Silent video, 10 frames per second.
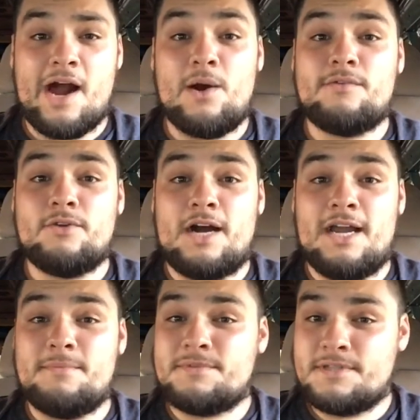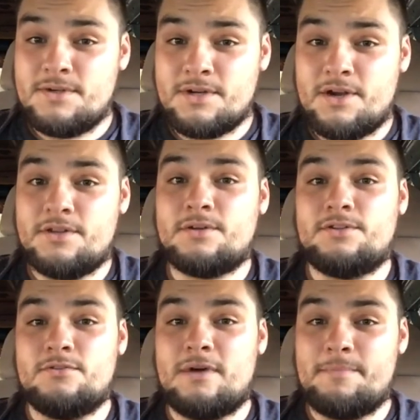However, I am still going to
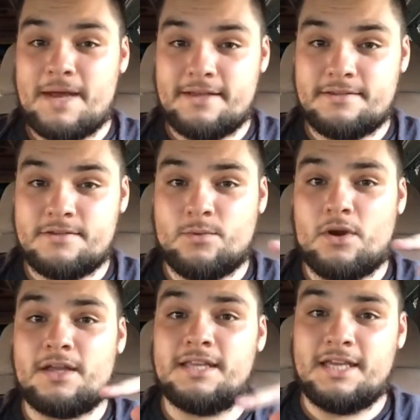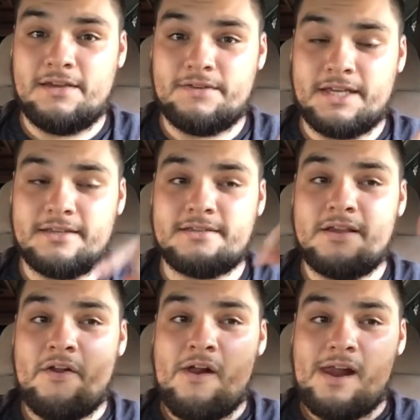do my best to work in the evenings,
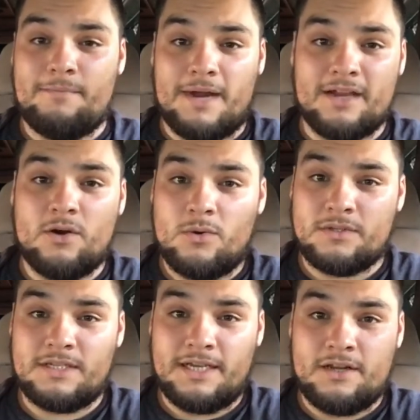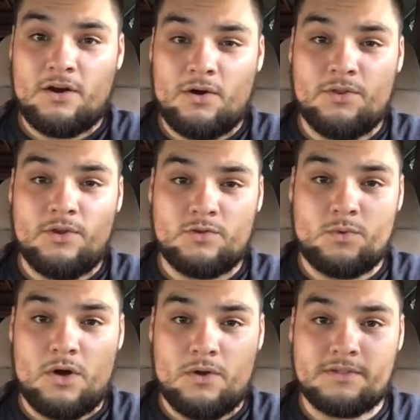and my goal is to get all those
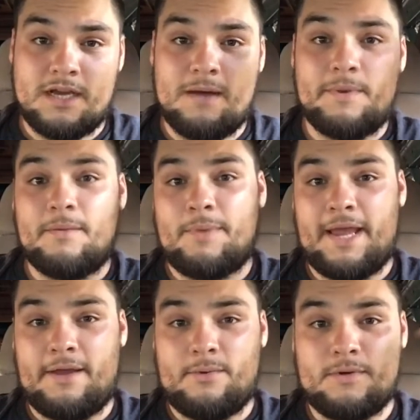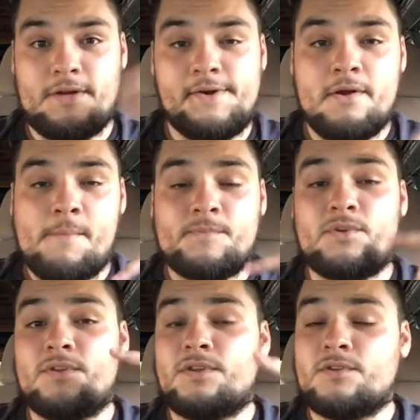walls up and paneled
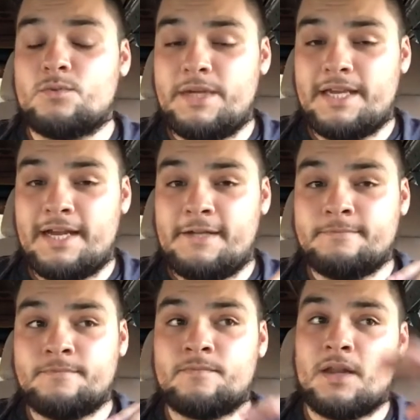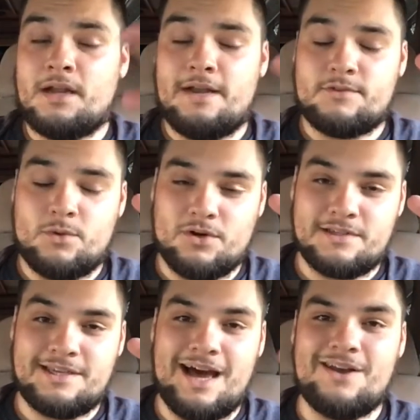so that this weekend I have to
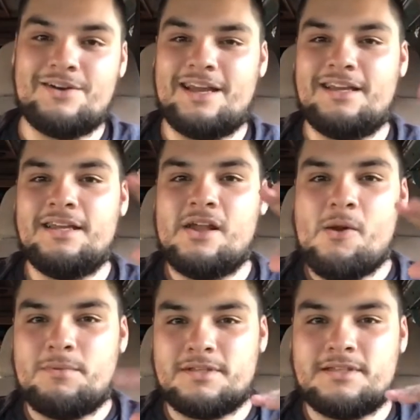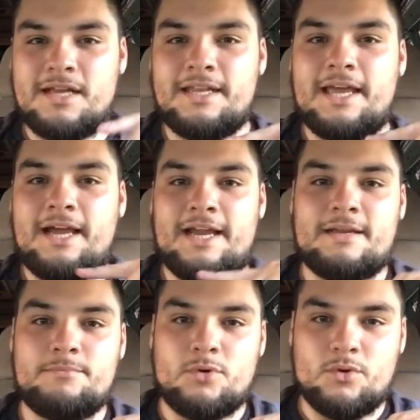work Saturday, but Sunday I
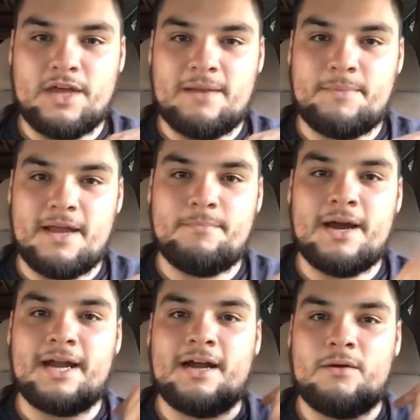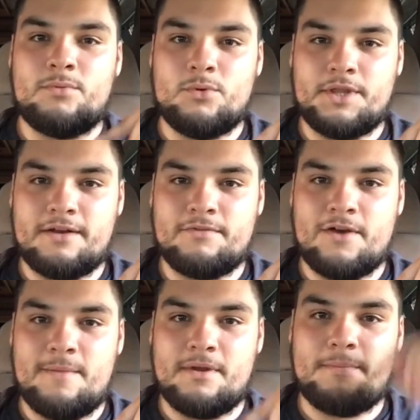can pull that bed back out, pull that
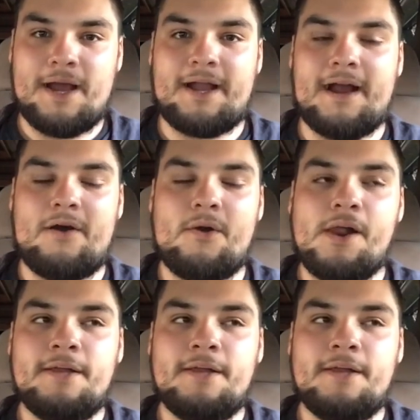framing back out,